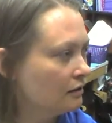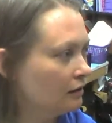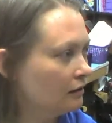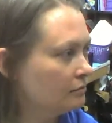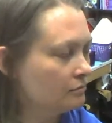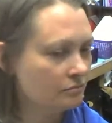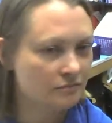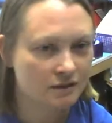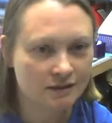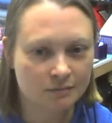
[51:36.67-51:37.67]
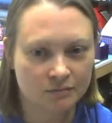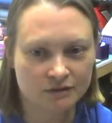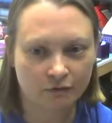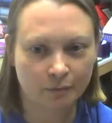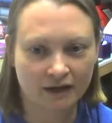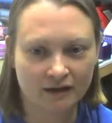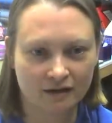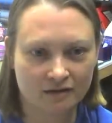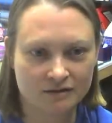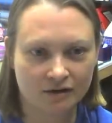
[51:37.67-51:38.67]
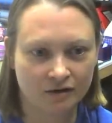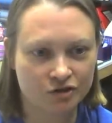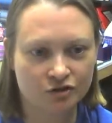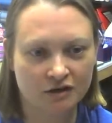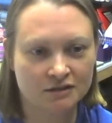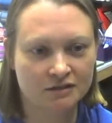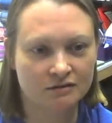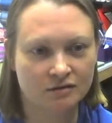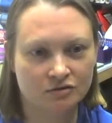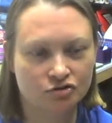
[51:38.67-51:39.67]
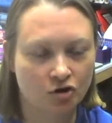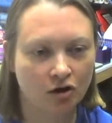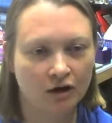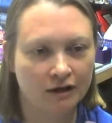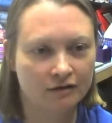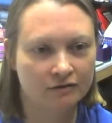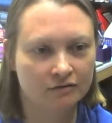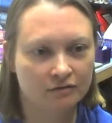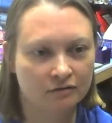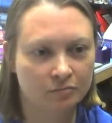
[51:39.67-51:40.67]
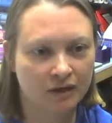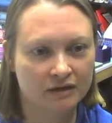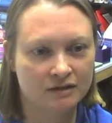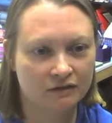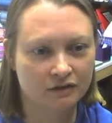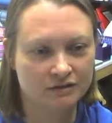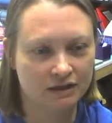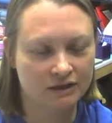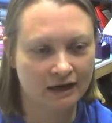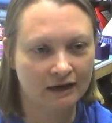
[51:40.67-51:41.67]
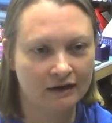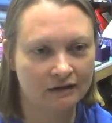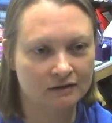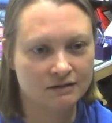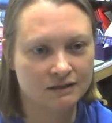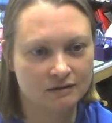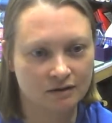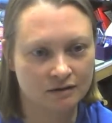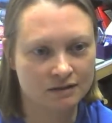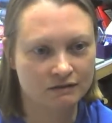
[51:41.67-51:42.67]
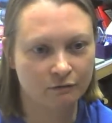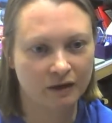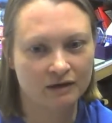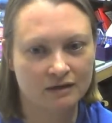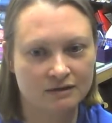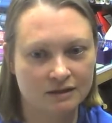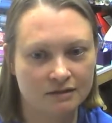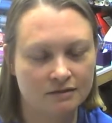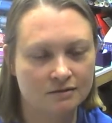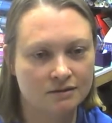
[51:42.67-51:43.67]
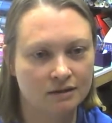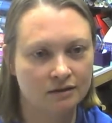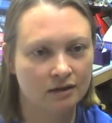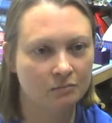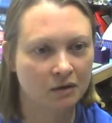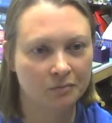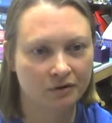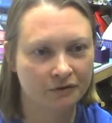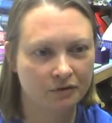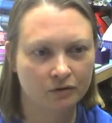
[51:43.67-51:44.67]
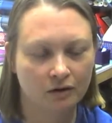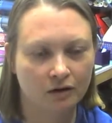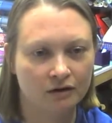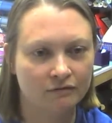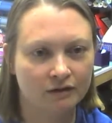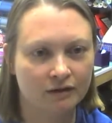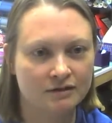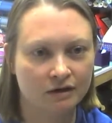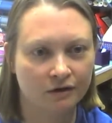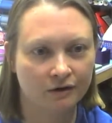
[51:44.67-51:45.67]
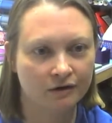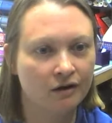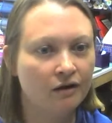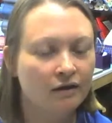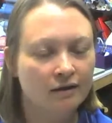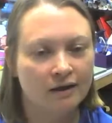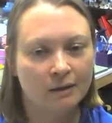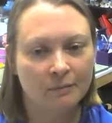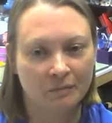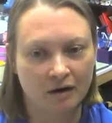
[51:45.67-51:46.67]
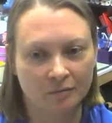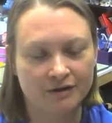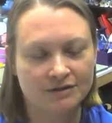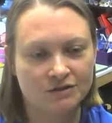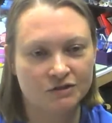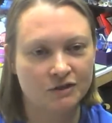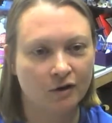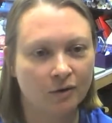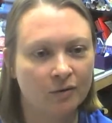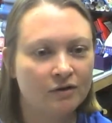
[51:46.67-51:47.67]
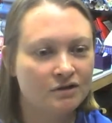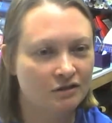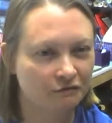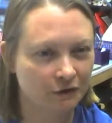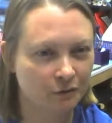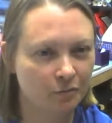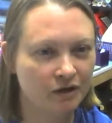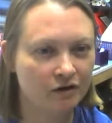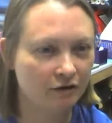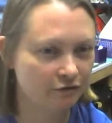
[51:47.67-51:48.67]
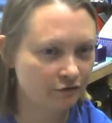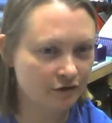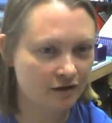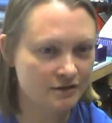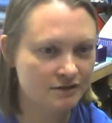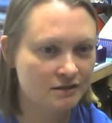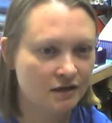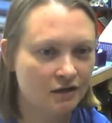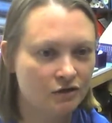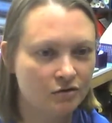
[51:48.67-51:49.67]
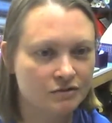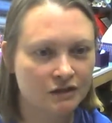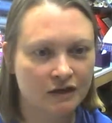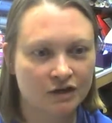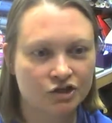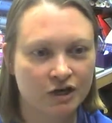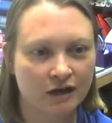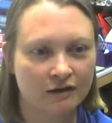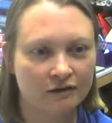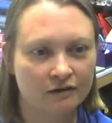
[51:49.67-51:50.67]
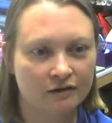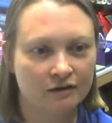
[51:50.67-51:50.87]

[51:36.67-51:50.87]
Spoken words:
of my kids are interested in drawing and painting, things like that. And then some of my nieces, and then my brother-in-law even likes art, and my mom likes to sew. So I figured there'd be enough of us using that shed